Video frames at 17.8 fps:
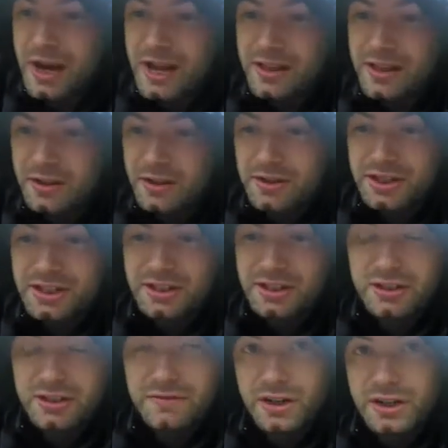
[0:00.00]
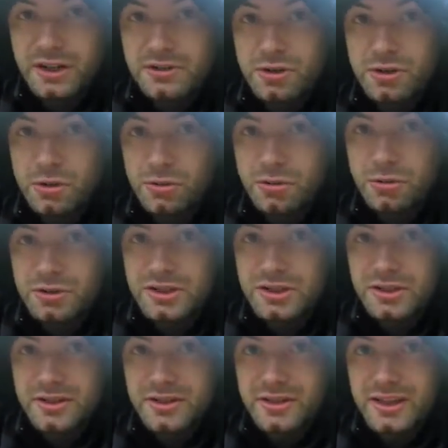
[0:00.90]
way that this device
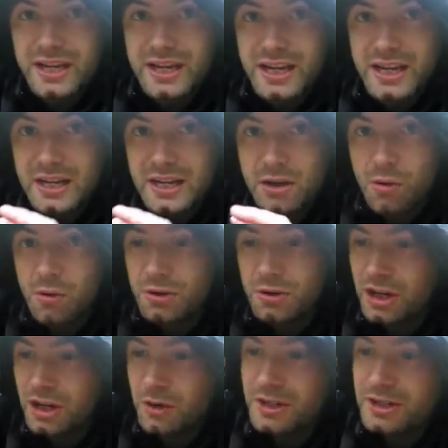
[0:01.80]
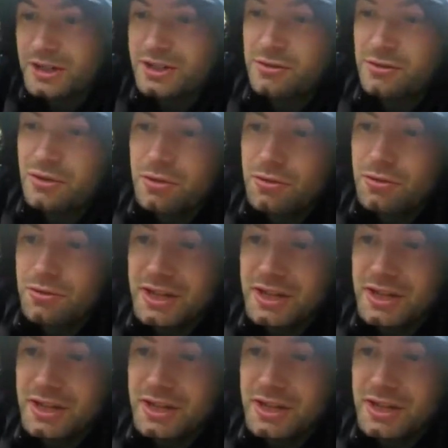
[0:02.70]
records the audio is through